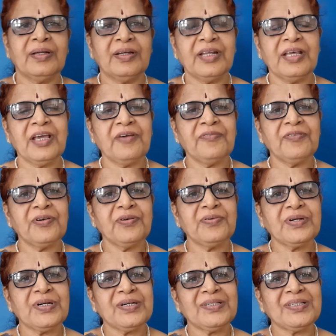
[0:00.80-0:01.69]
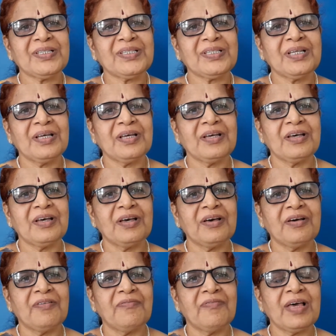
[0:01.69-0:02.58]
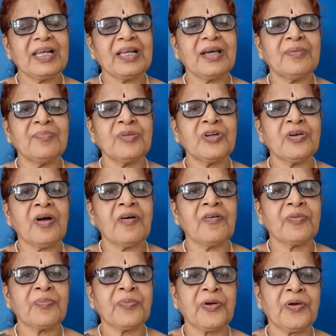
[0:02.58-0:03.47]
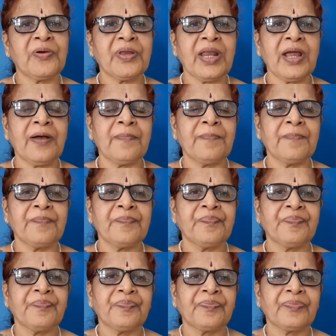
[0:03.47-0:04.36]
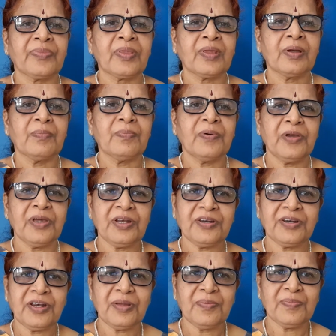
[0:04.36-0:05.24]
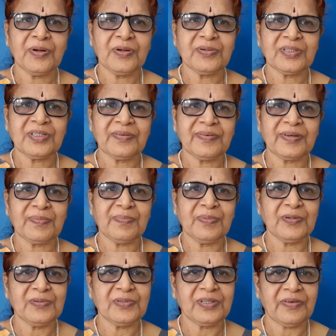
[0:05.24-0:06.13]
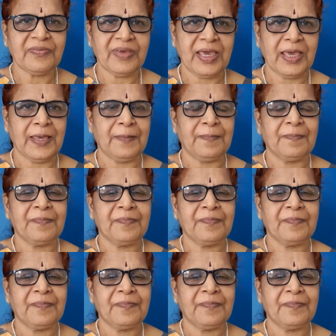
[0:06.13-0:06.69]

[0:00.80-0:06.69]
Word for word: Dear viewers, welcome to our program Poetry Blows Our Blues Away.